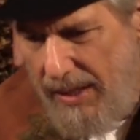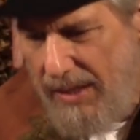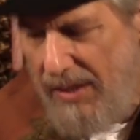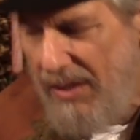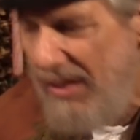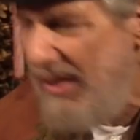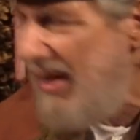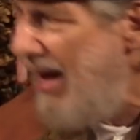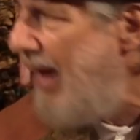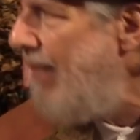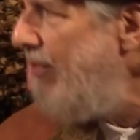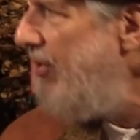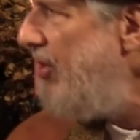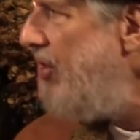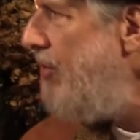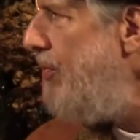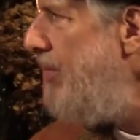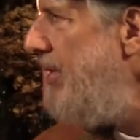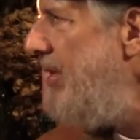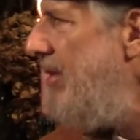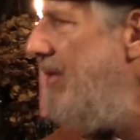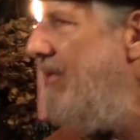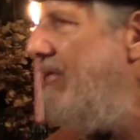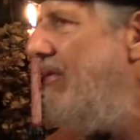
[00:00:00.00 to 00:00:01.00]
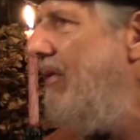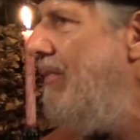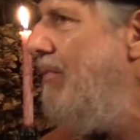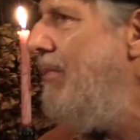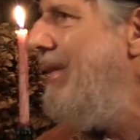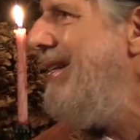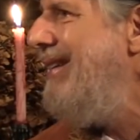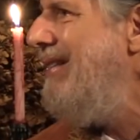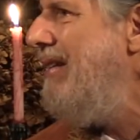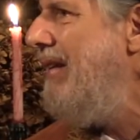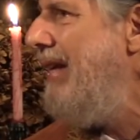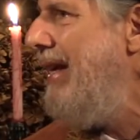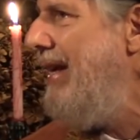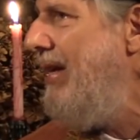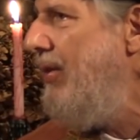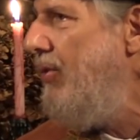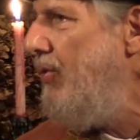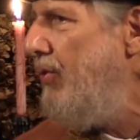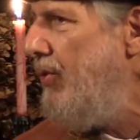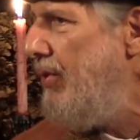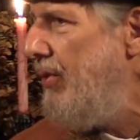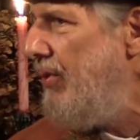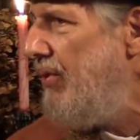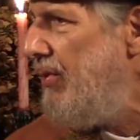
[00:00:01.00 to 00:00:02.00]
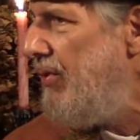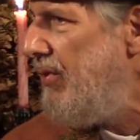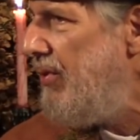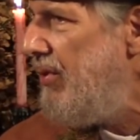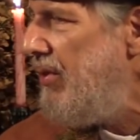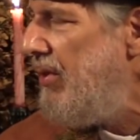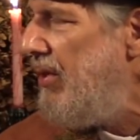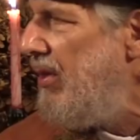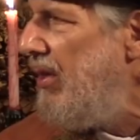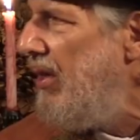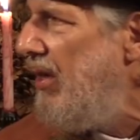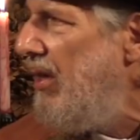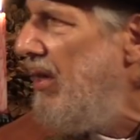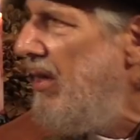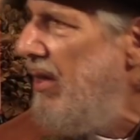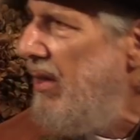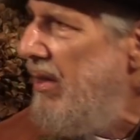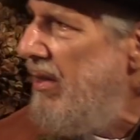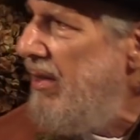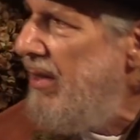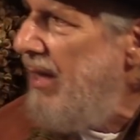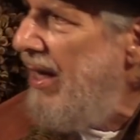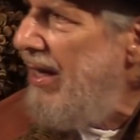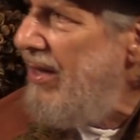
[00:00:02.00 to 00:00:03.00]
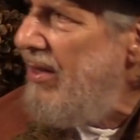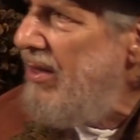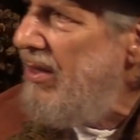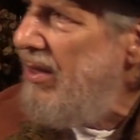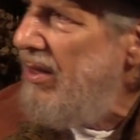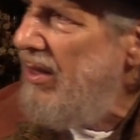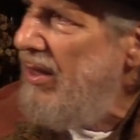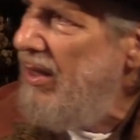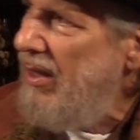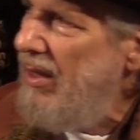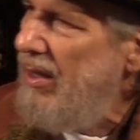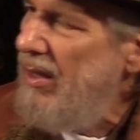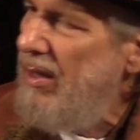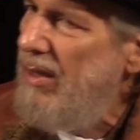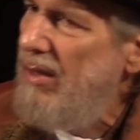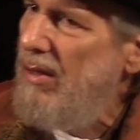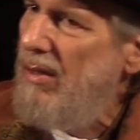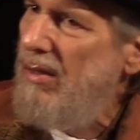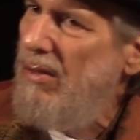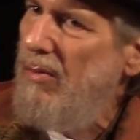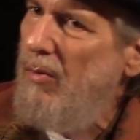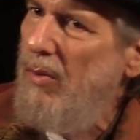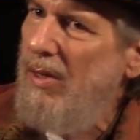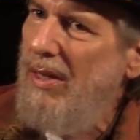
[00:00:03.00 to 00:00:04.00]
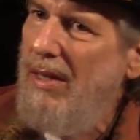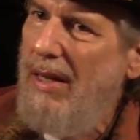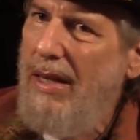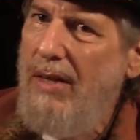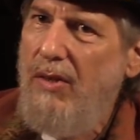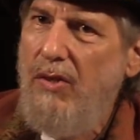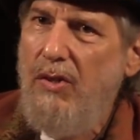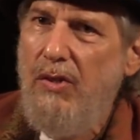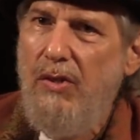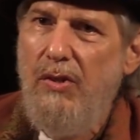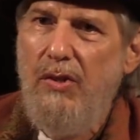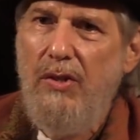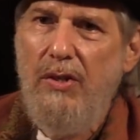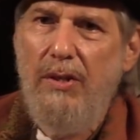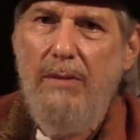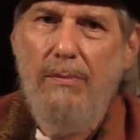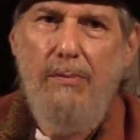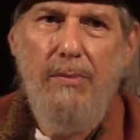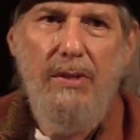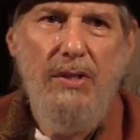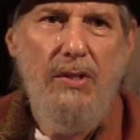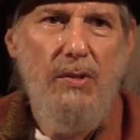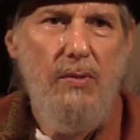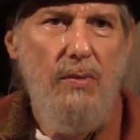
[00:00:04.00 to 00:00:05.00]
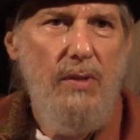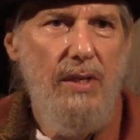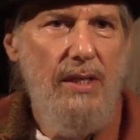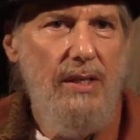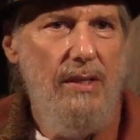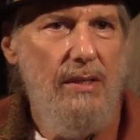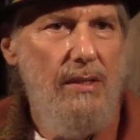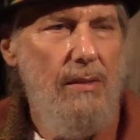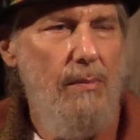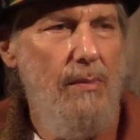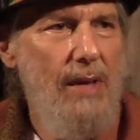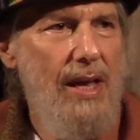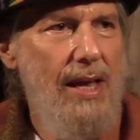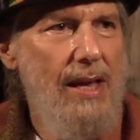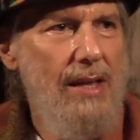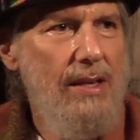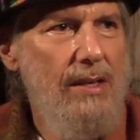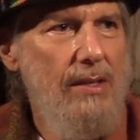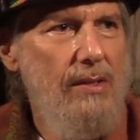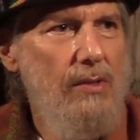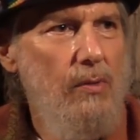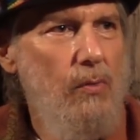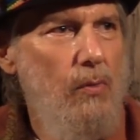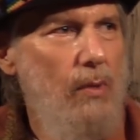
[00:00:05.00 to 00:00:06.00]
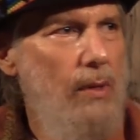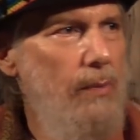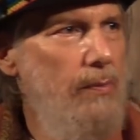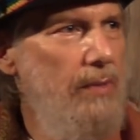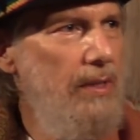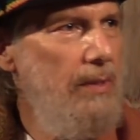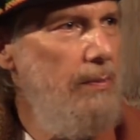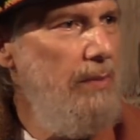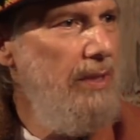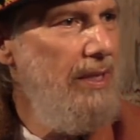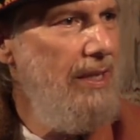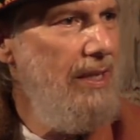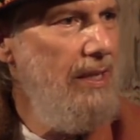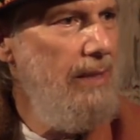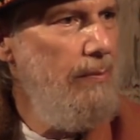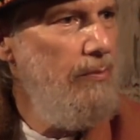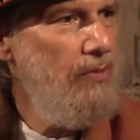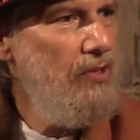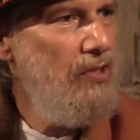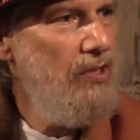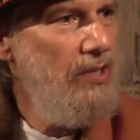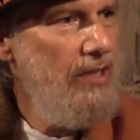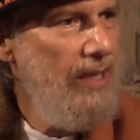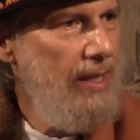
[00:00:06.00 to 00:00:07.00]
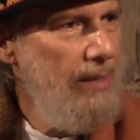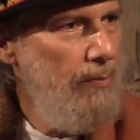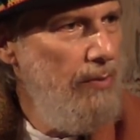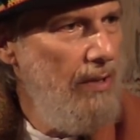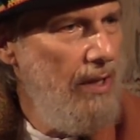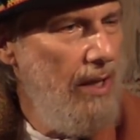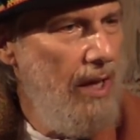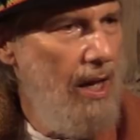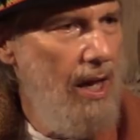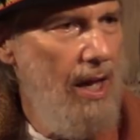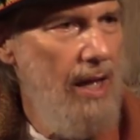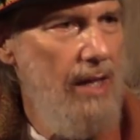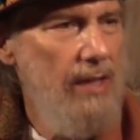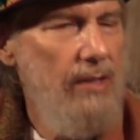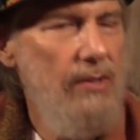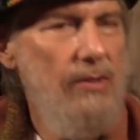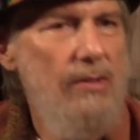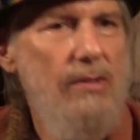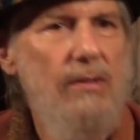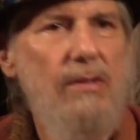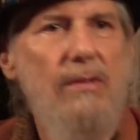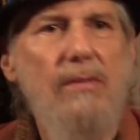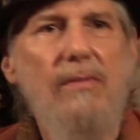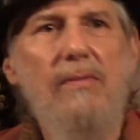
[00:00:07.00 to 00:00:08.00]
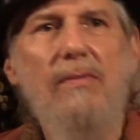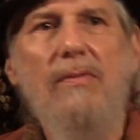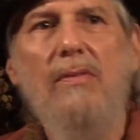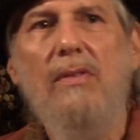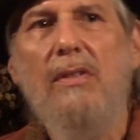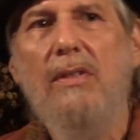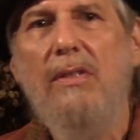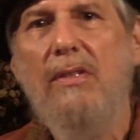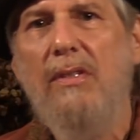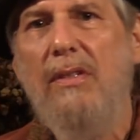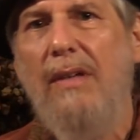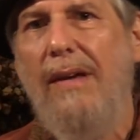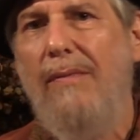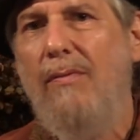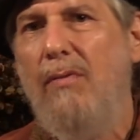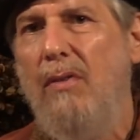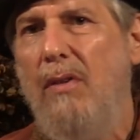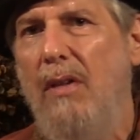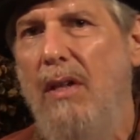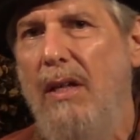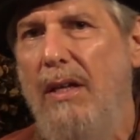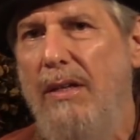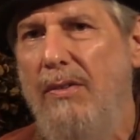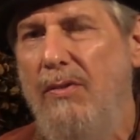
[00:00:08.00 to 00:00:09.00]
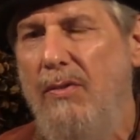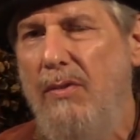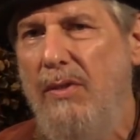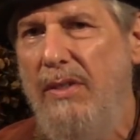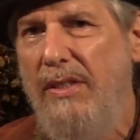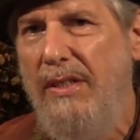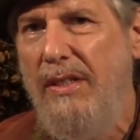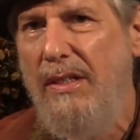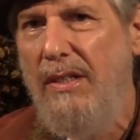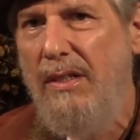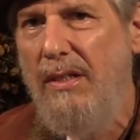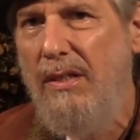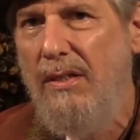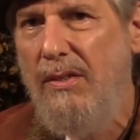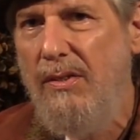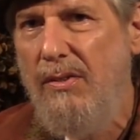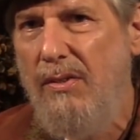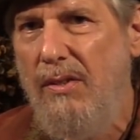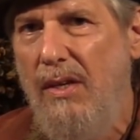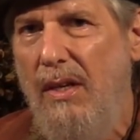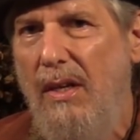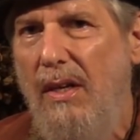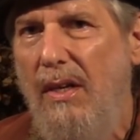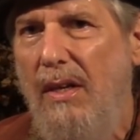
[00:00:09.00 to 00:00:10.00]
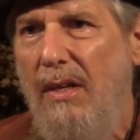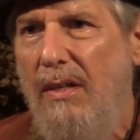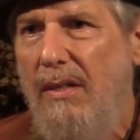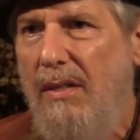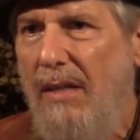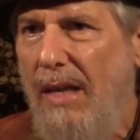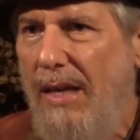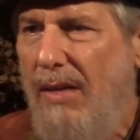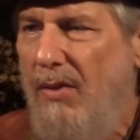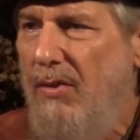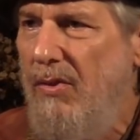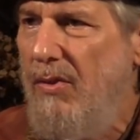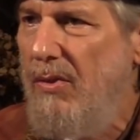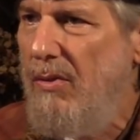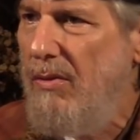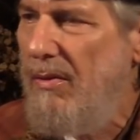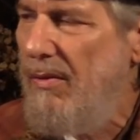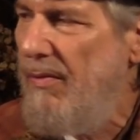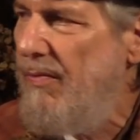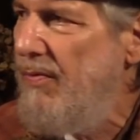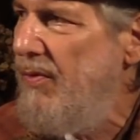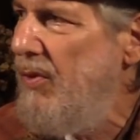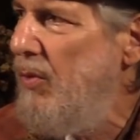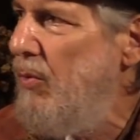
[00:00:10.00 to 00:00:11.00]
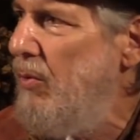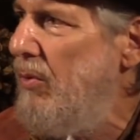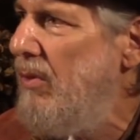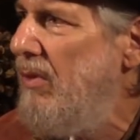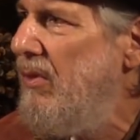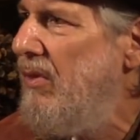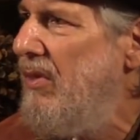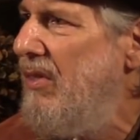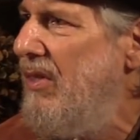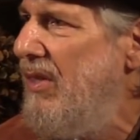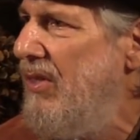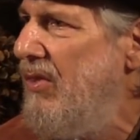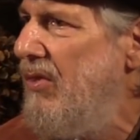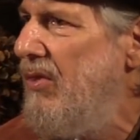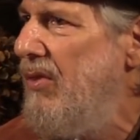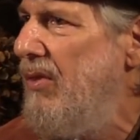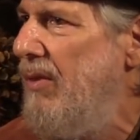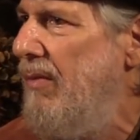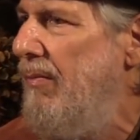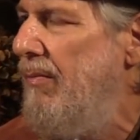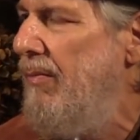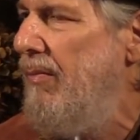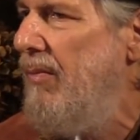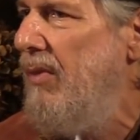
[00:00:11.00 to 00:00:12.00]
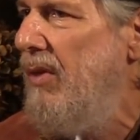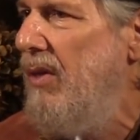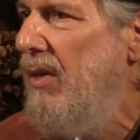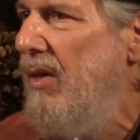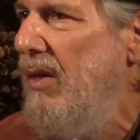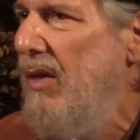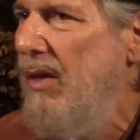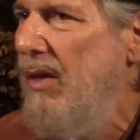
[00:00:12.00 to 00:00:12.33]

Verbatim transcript: the establishment of the Middle Ages, that the relationship between the man and the woman became stabilized for several hundred years, thanks to the feudal system